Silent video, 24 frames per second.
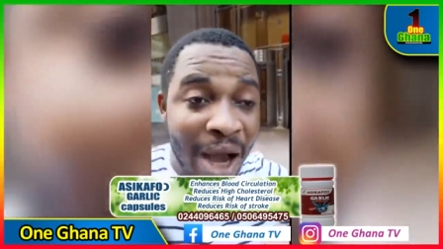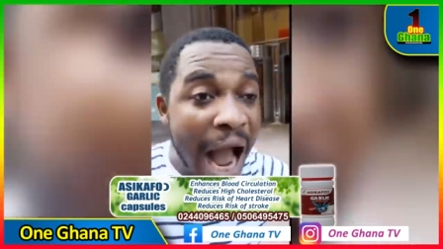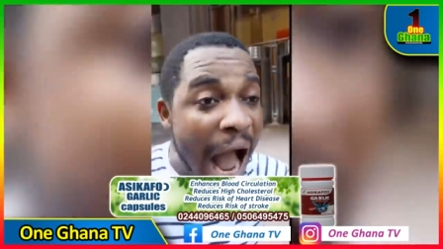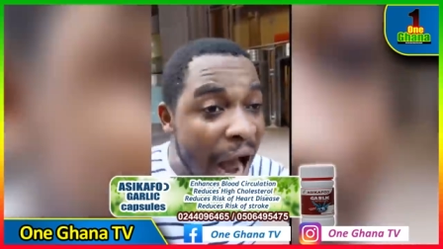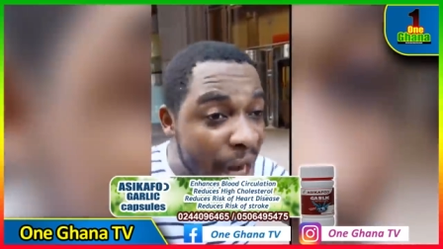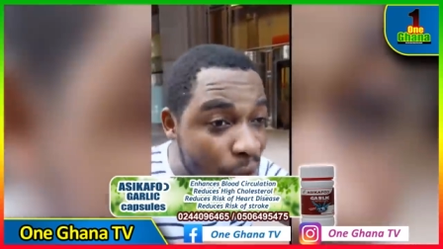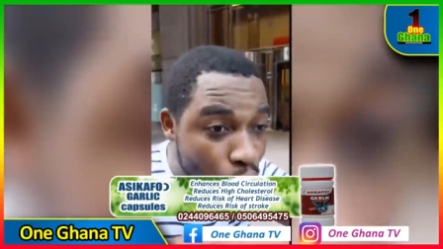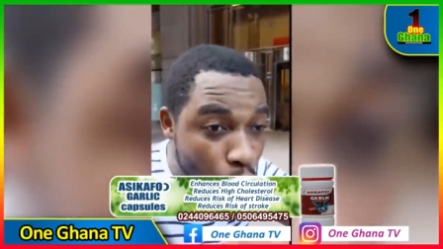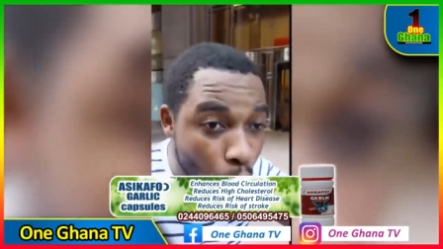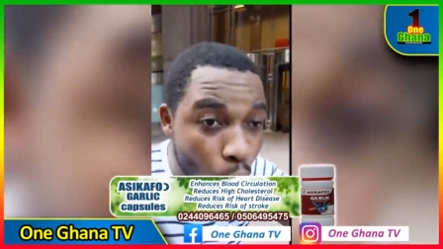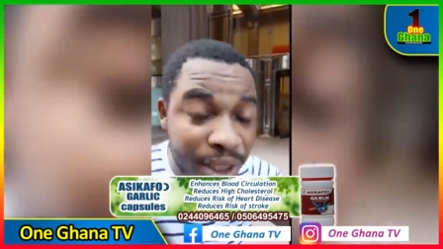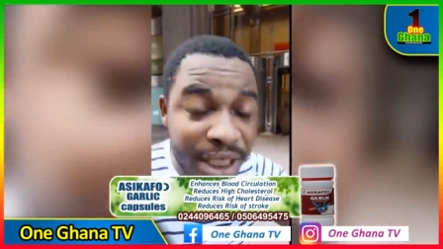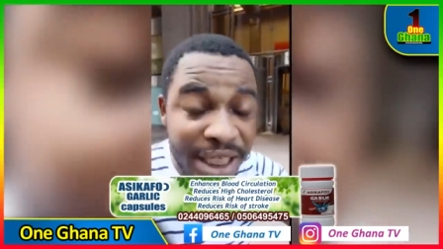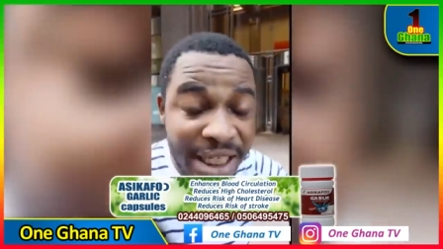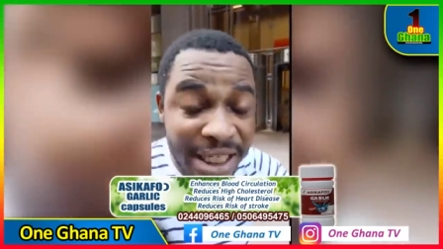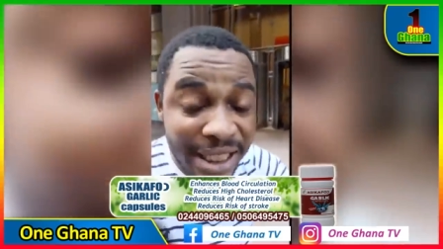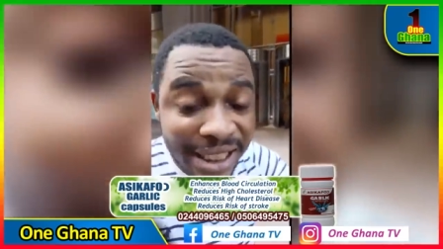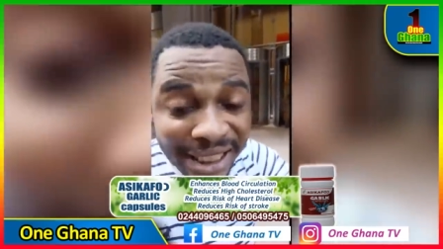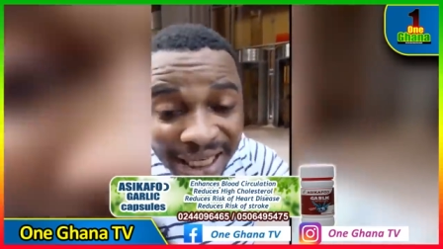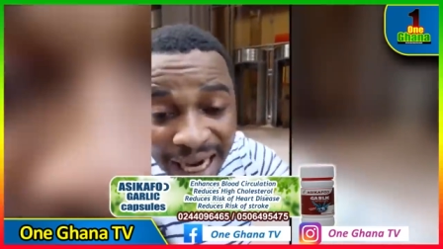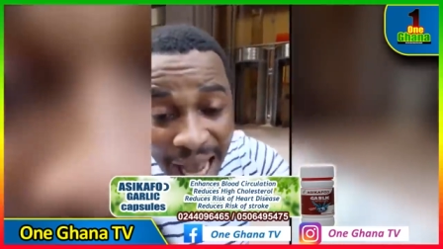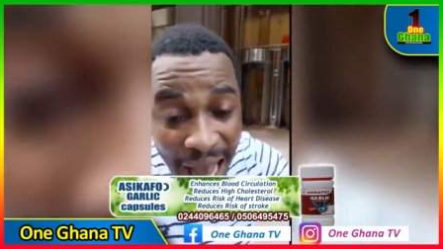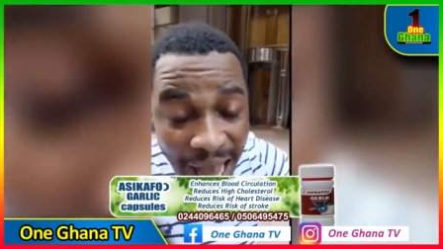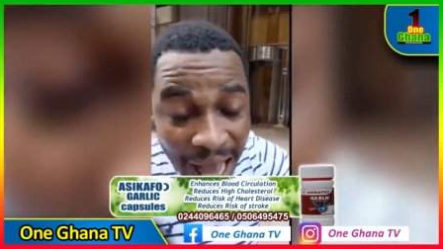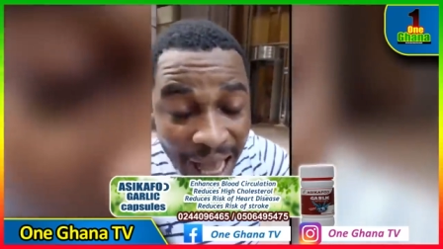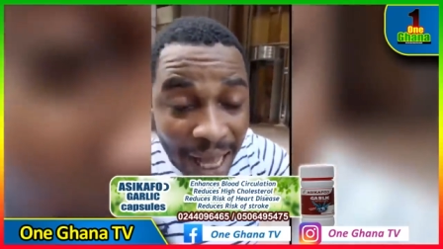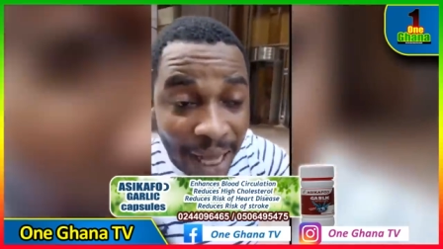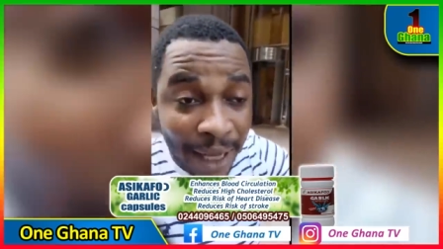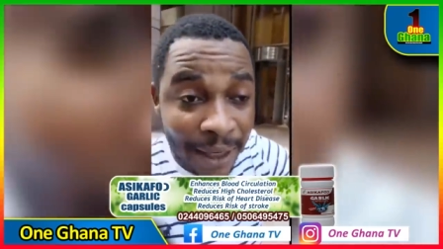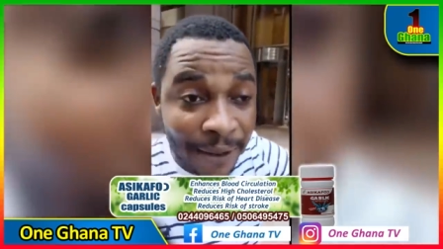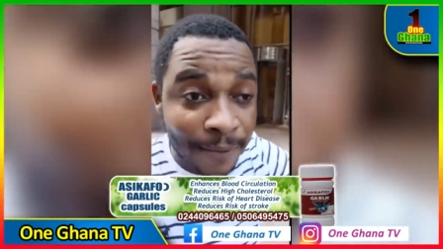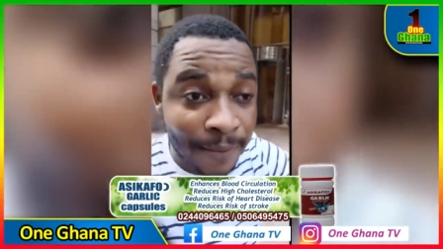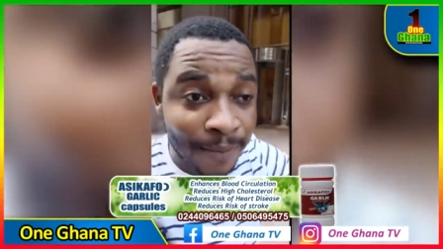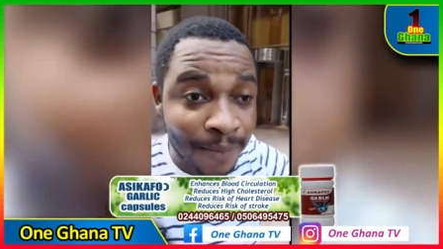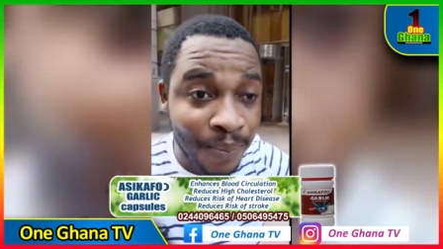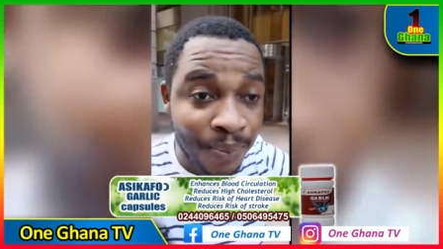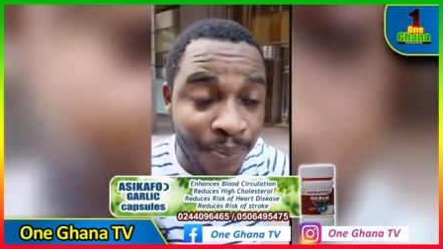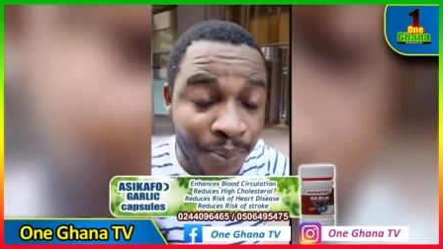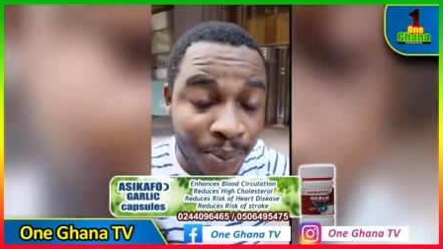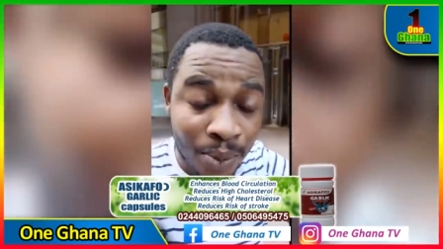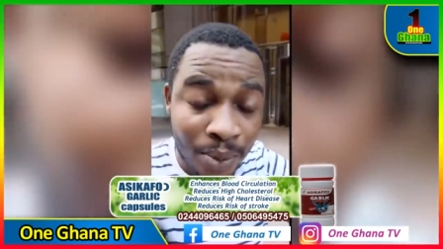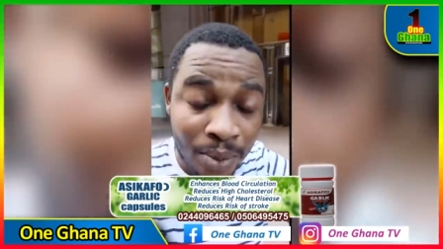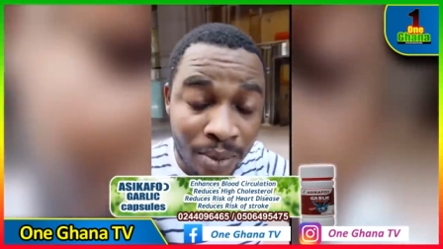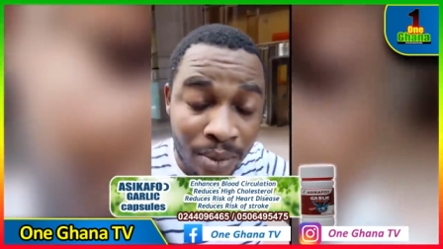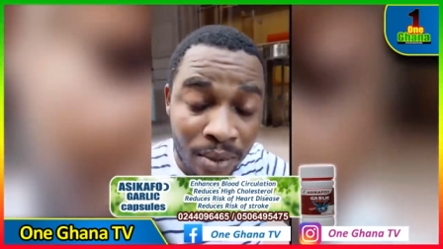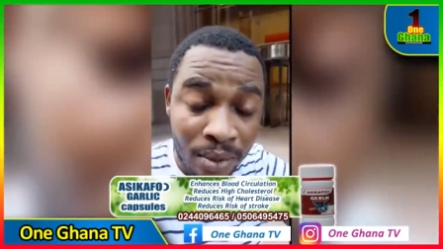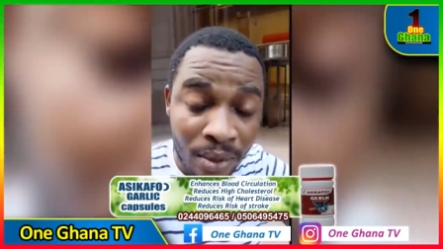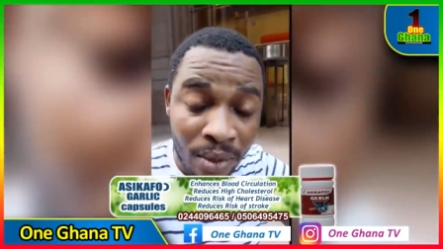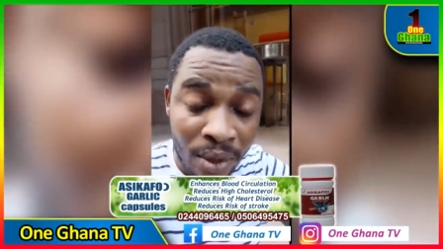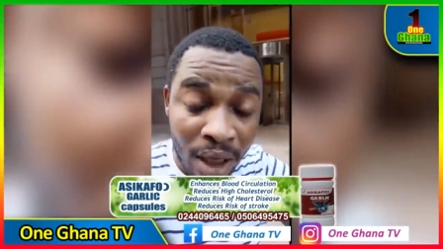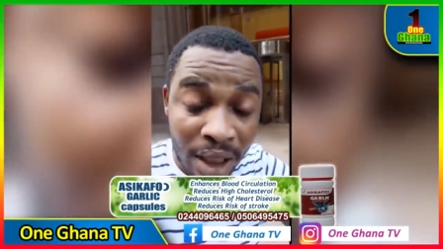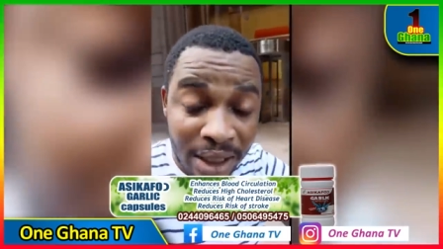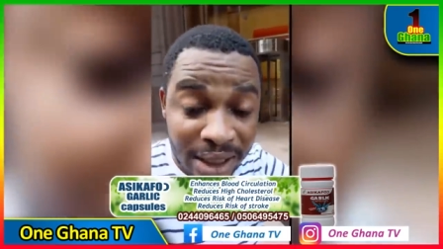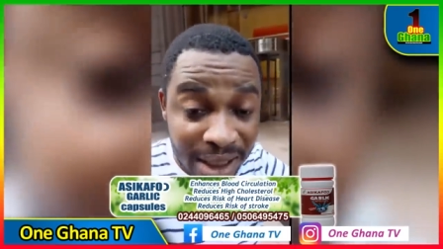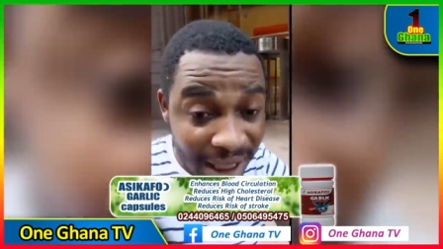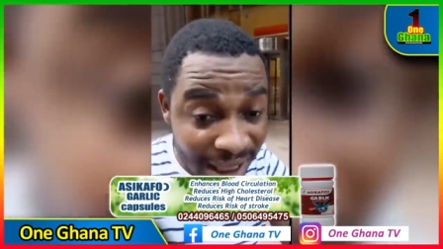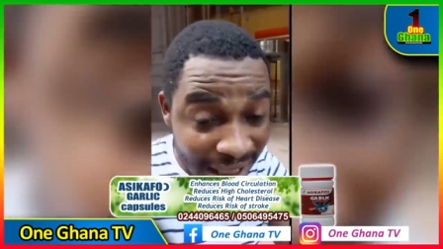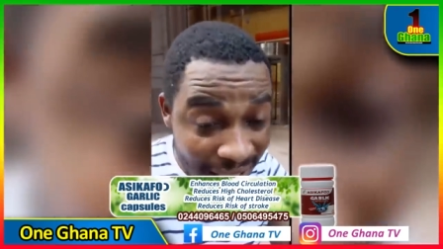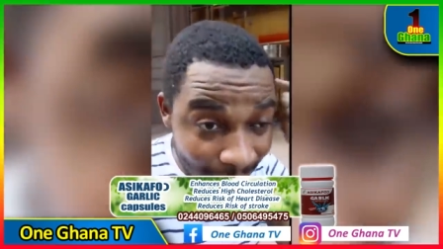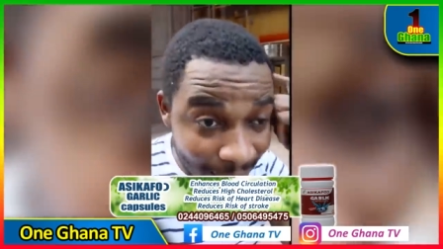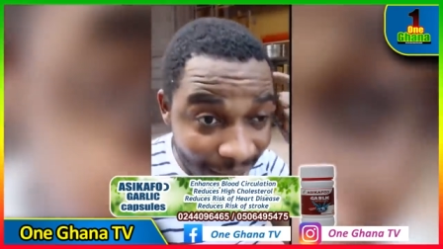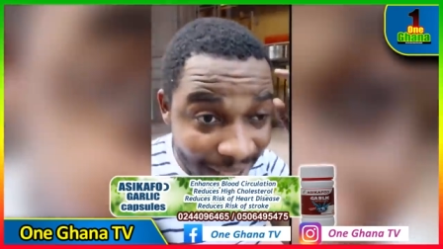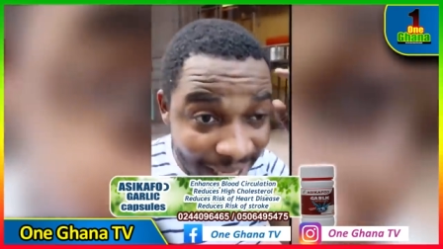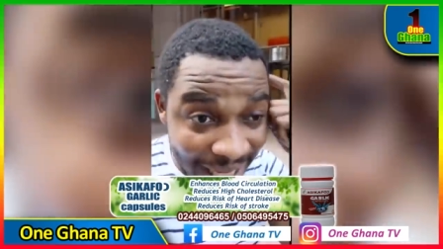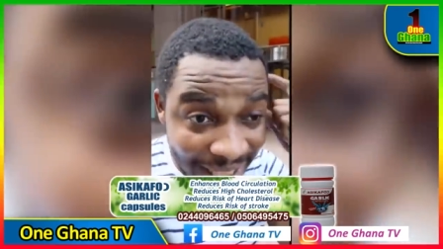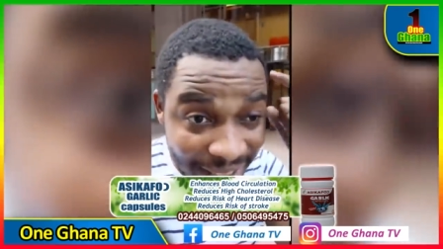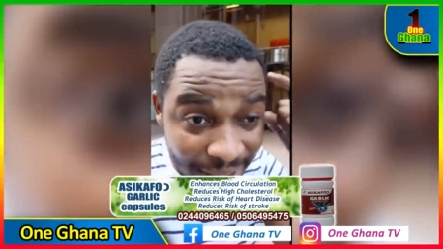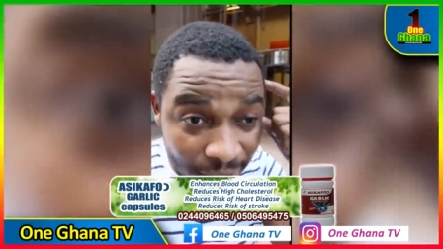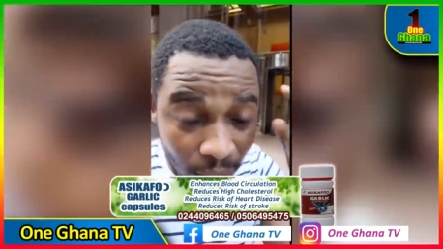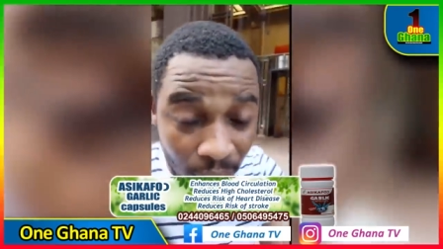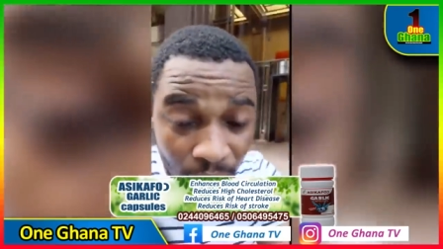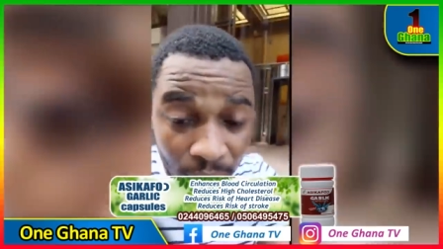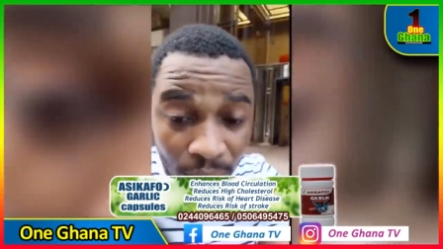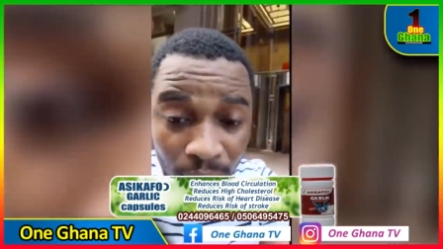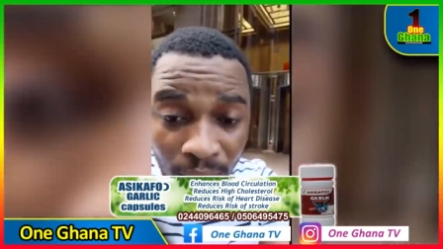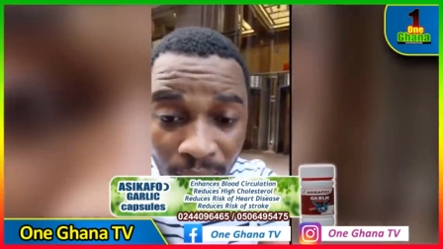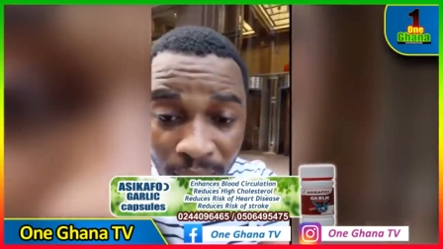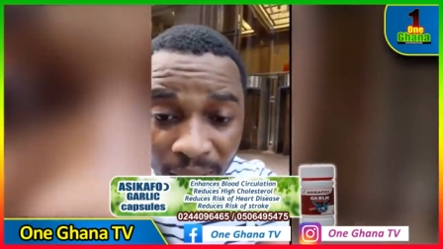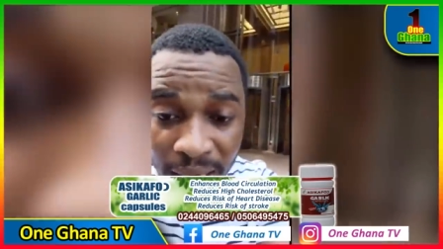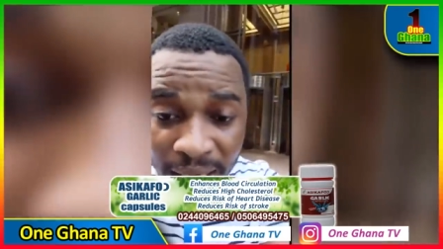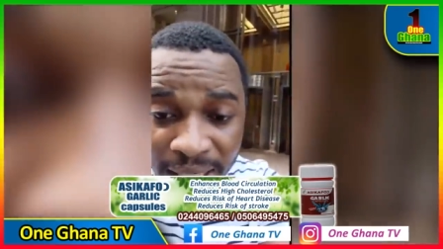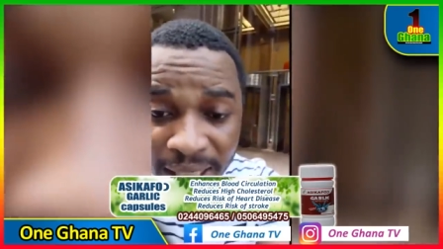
Upon in, ah. Tiria Mecachon, and